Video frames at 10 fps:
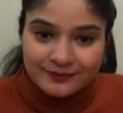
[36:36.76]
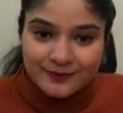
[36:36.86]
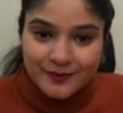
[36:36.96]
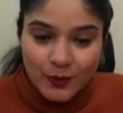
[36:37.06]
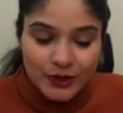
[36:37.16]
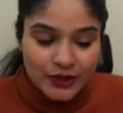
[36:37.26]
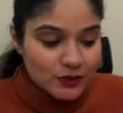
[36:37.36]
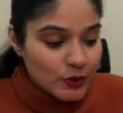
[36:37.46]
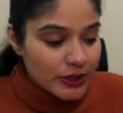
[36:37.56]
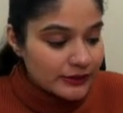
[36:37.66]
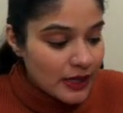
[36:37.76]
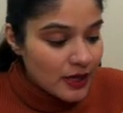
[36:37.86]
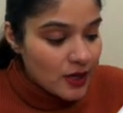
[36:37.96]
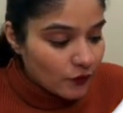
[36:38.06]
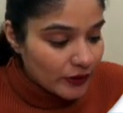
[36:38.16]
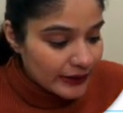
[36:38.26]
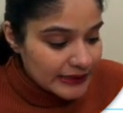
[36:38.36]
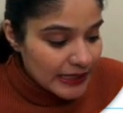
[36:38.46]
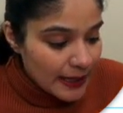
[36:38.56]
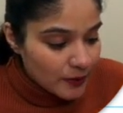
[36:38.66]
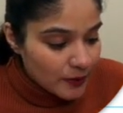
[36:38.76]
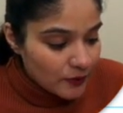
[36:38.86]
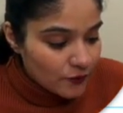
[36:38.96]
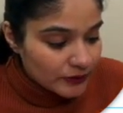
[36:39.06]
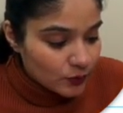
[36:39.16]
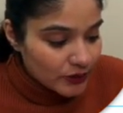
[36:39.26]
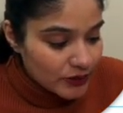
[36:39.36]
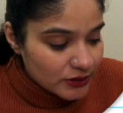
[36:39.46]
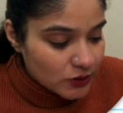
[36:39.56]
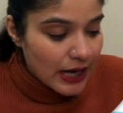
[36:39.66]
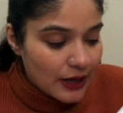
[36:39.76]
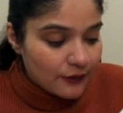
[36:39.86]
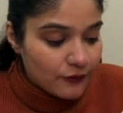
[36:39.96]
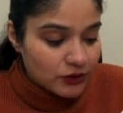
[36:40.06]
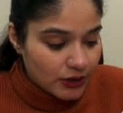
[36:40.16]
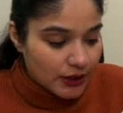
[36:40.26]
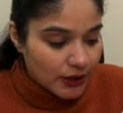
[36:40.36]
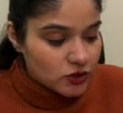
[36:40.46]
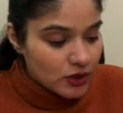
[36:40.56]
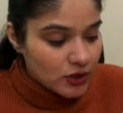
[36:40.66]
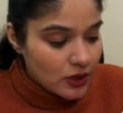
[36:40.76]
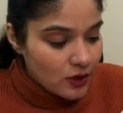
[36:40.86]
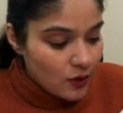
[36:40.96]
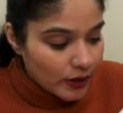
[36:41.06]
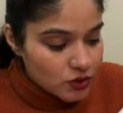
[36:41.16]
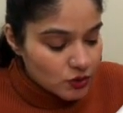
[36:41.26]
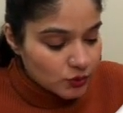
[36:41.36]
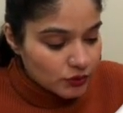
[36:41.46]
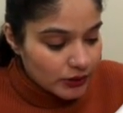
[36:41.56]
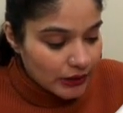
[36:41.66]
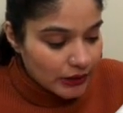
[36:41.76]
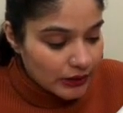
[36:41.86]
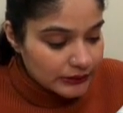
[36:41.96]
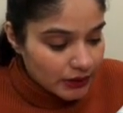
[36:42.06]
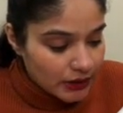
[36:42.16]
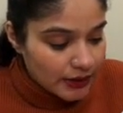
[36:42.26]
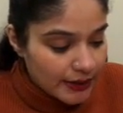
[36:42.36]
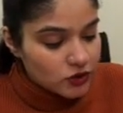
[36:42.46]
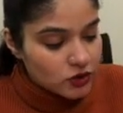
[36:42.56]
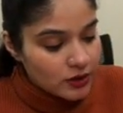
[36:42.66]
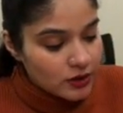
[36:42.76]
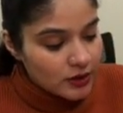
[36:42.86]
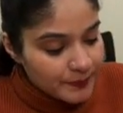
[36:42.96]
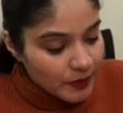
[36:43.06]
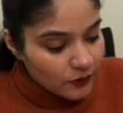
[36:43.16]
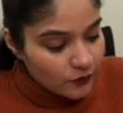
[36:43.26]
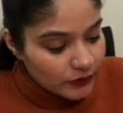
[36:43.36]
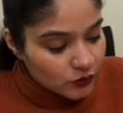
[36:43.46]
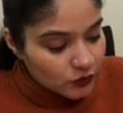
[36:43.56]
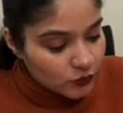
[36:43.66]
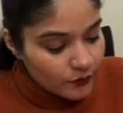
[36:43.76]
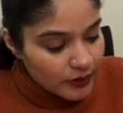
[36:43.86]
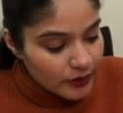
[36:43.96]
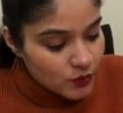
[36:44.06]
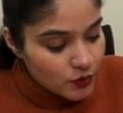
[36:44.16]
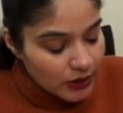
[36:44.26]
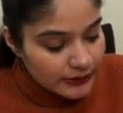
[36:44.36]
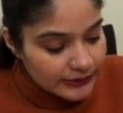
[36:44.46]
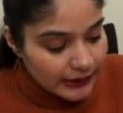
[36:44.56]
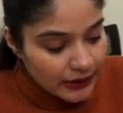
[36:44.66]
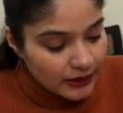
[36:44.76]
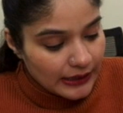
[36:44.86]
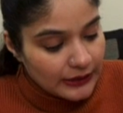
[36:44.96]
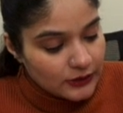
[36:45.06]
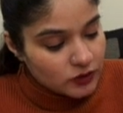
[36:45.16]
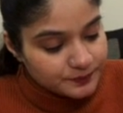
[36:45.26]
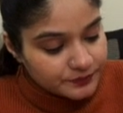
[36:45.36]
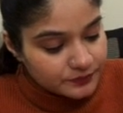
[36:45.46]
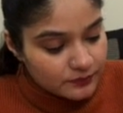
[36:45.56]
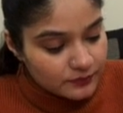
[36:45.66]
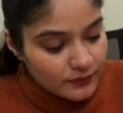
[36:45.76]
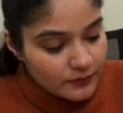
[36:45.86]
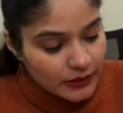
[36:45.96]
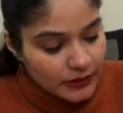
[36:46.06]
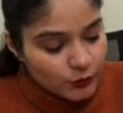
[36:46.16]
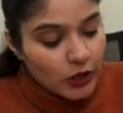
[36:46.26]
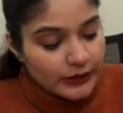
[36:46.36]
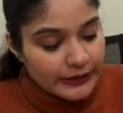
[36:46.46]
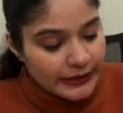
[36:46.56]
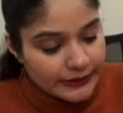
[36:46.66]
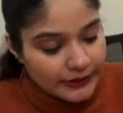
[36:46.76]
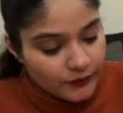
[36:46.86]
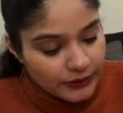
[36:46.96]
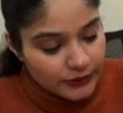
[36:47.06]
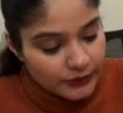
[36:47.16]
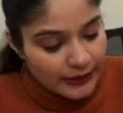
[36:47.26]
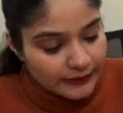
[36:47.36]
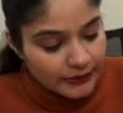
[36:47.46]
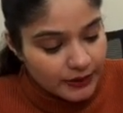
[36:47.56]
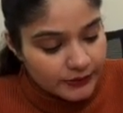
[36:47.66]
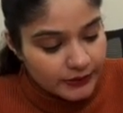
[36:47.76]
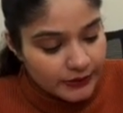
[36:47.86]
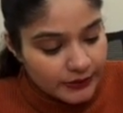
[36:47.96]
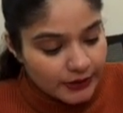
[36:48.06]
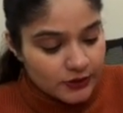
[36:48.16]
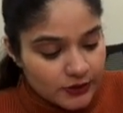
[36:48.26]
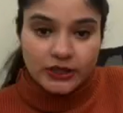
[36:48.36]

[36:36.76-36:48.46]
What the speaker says: Okay, students. For example, for this one, you'll have a 3H. 1, 2, 3, a single H. For this one, 1, 2, 3, a single H. You do not need anything here, and then a CH3.